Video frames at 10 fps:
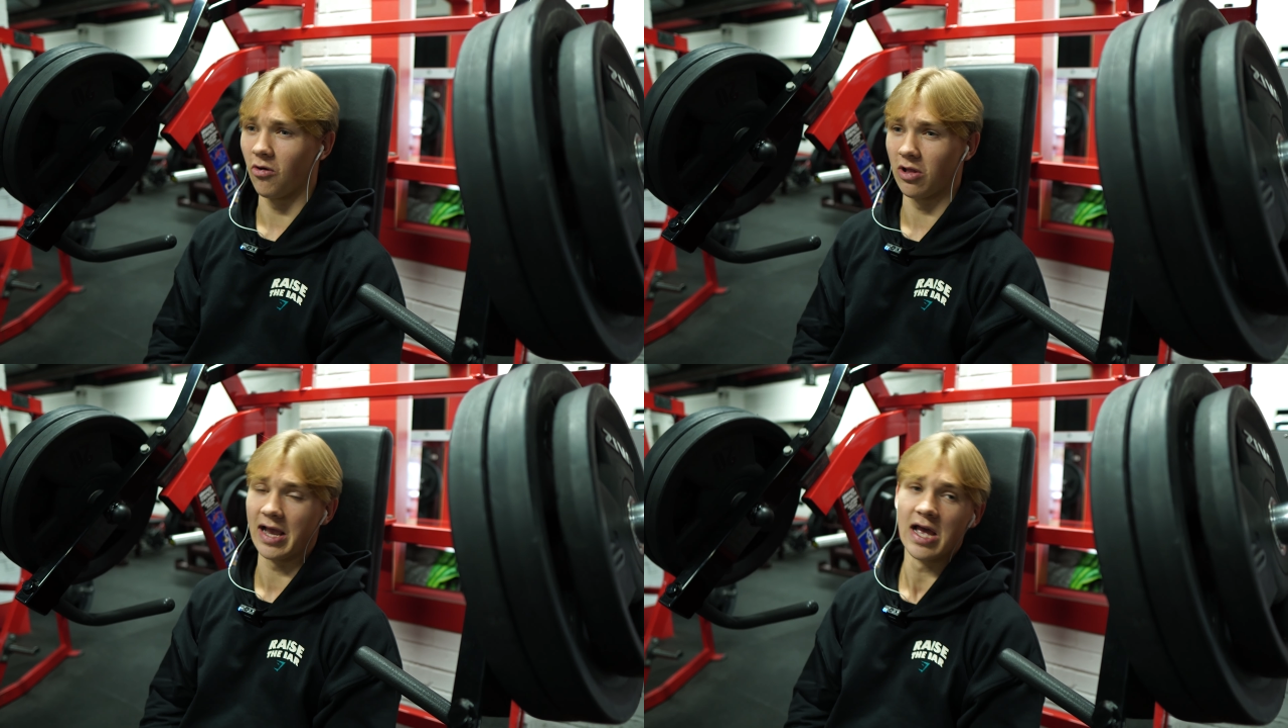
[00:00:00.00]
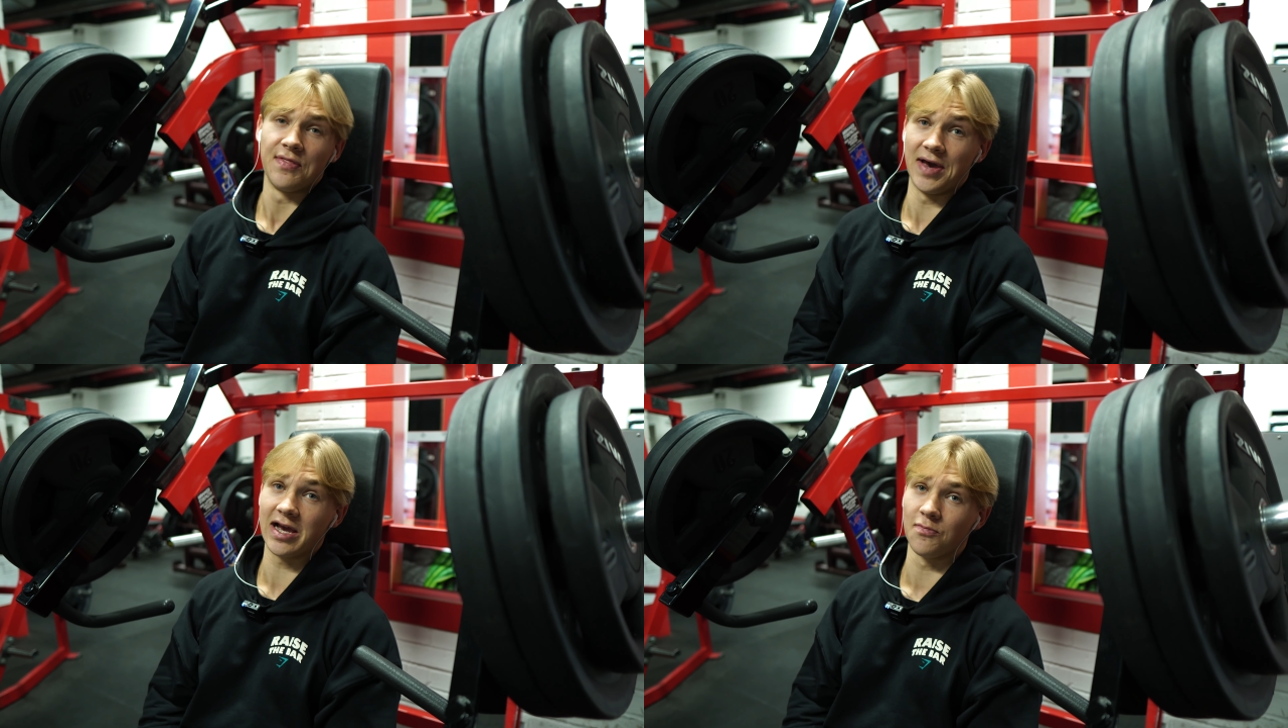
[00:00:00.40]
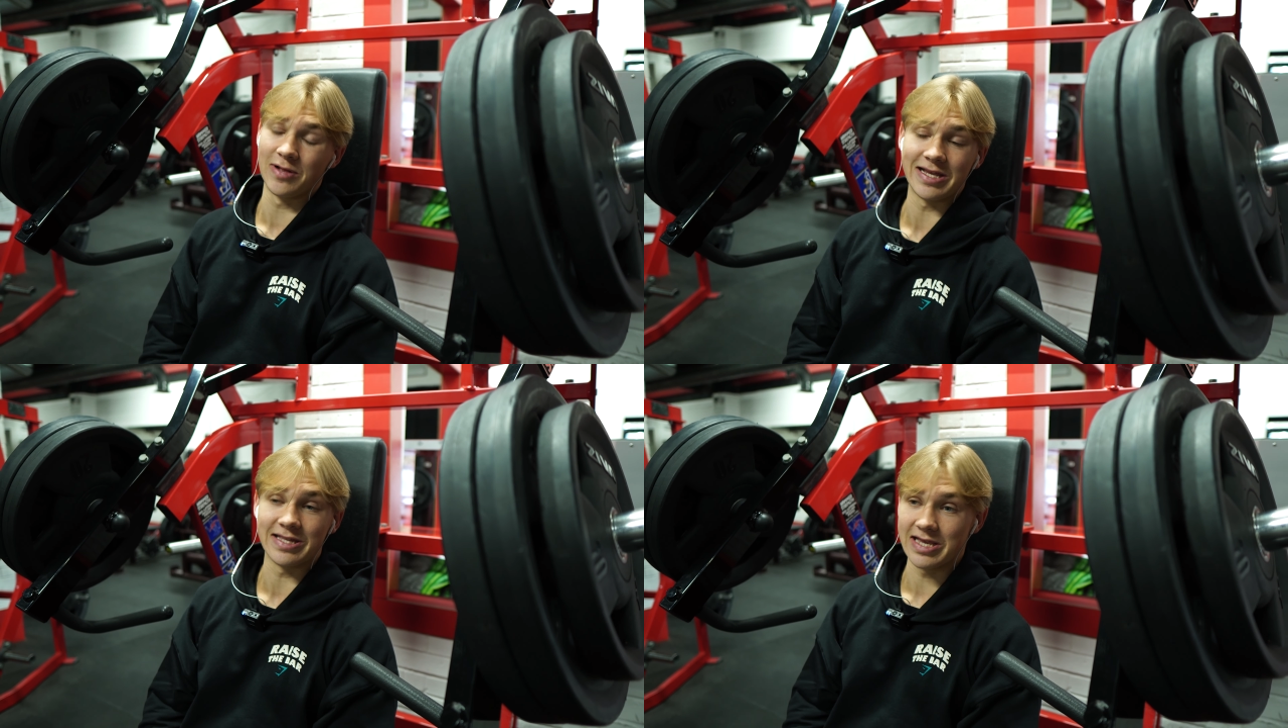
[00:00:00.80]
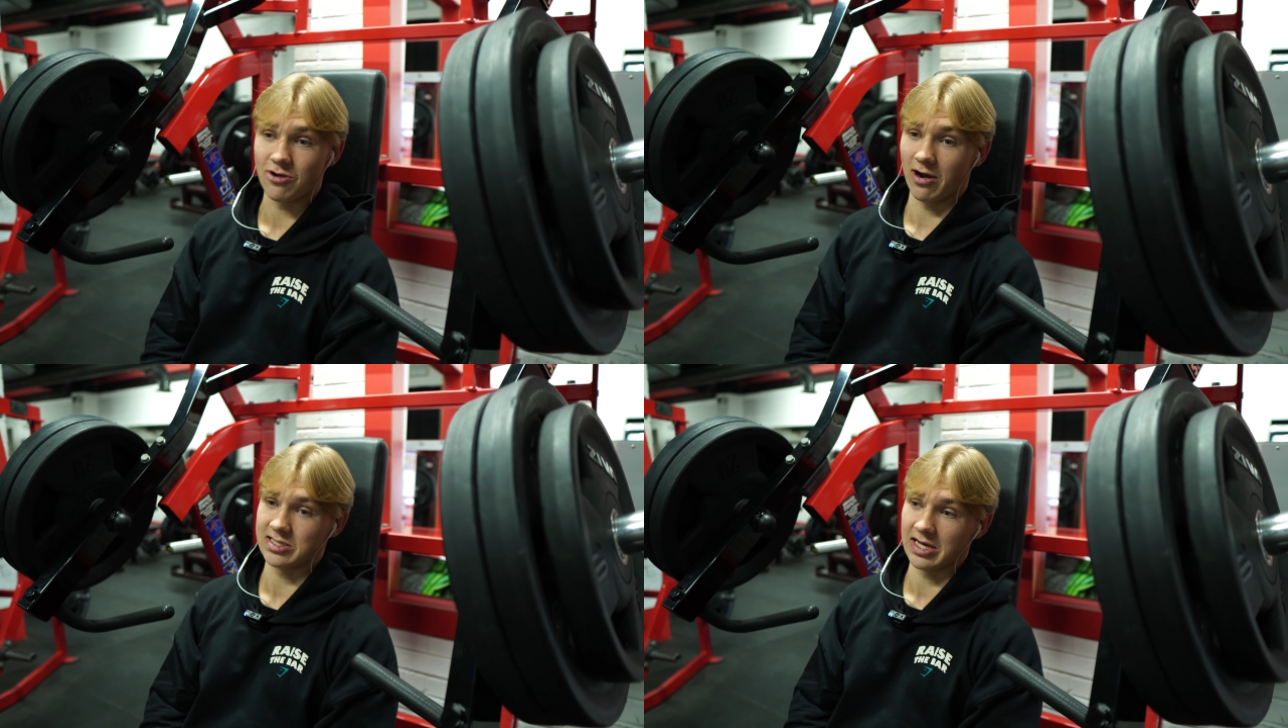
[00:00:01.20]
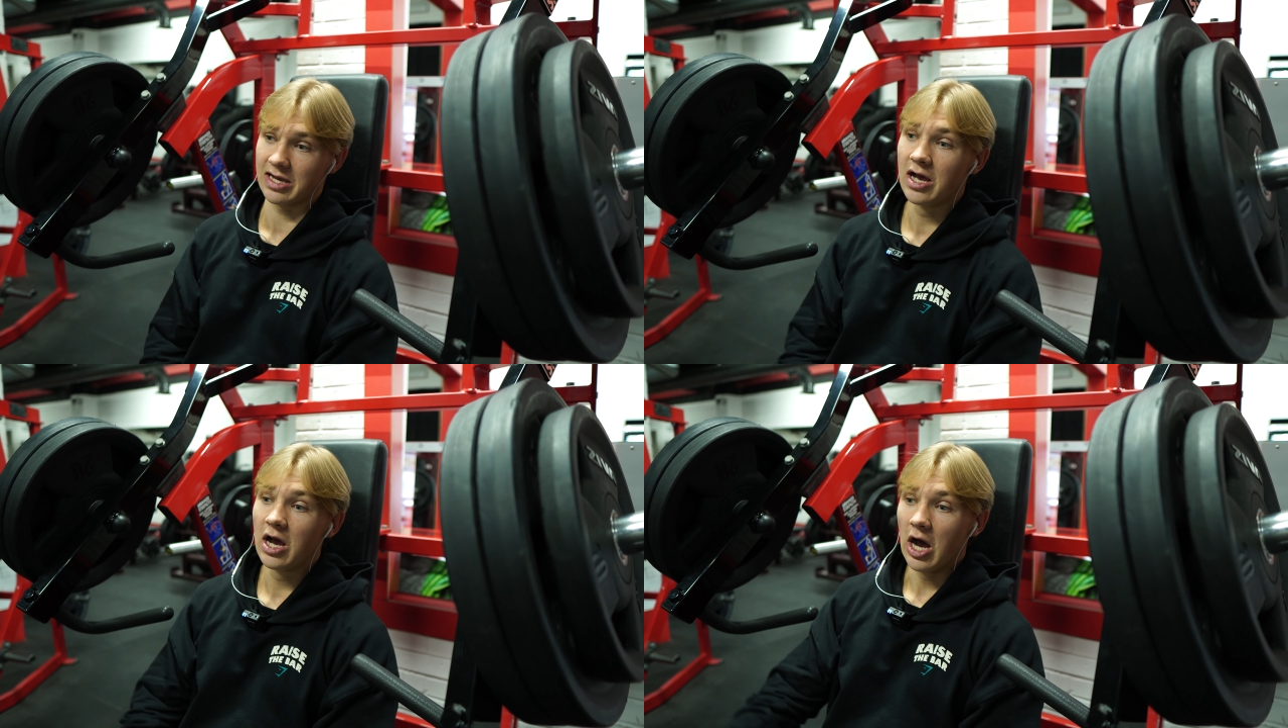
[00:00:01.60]
or like they're completely degressing.
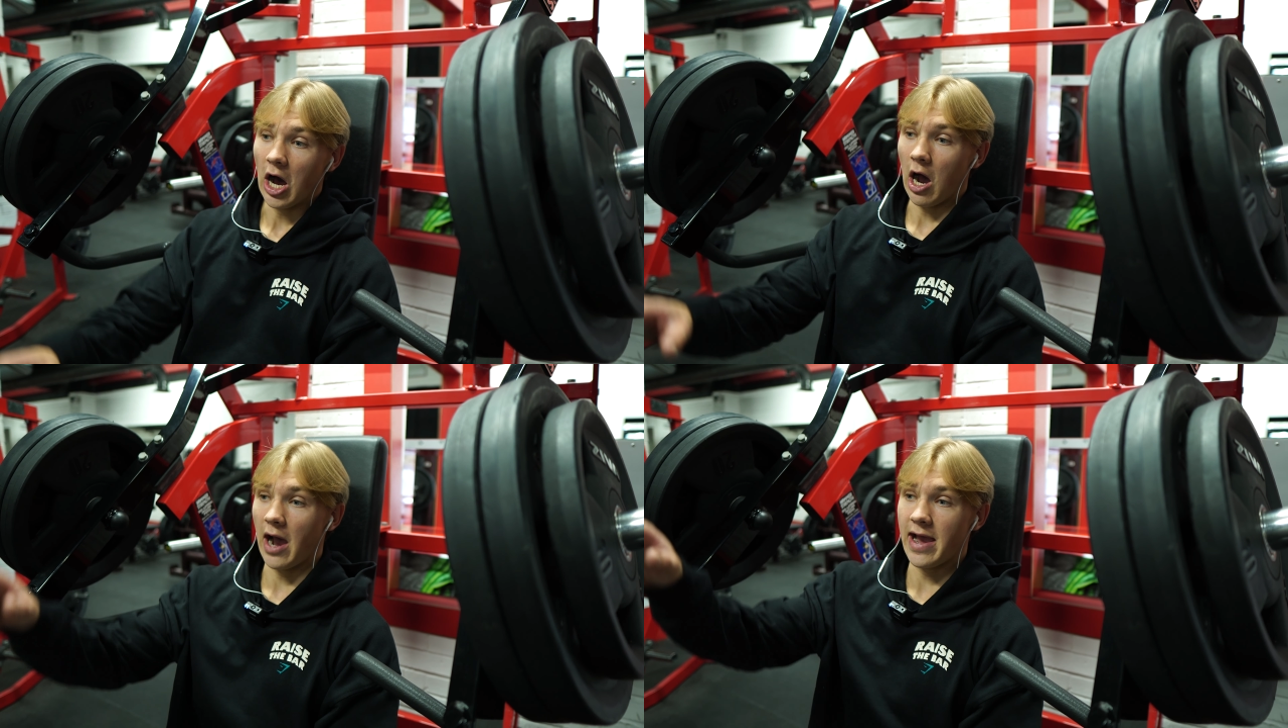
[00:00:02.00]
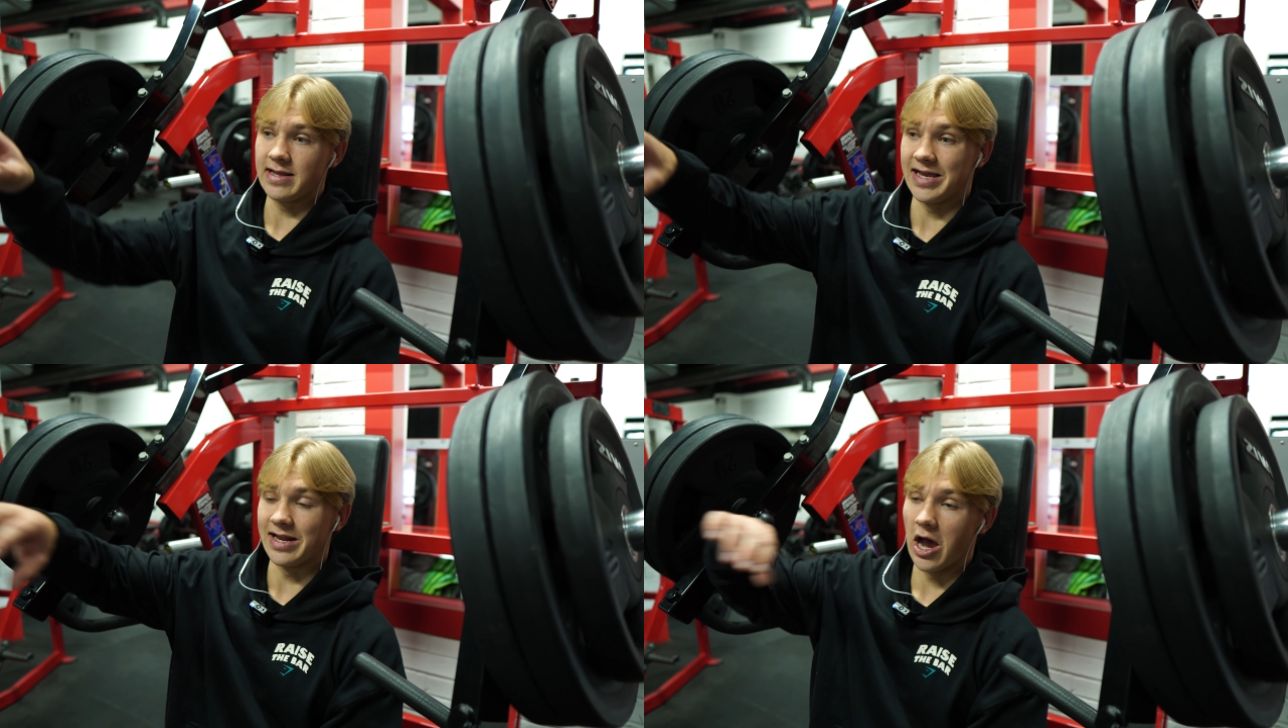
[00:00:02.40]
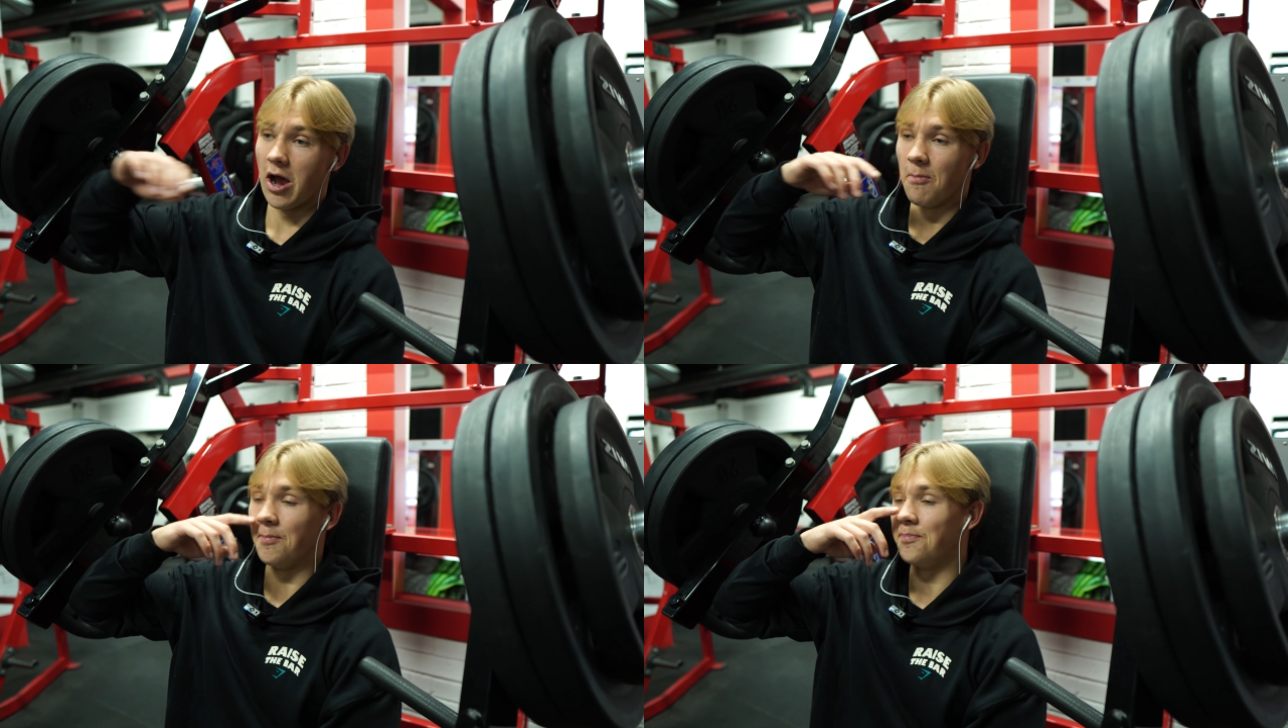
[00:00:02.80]
I did um,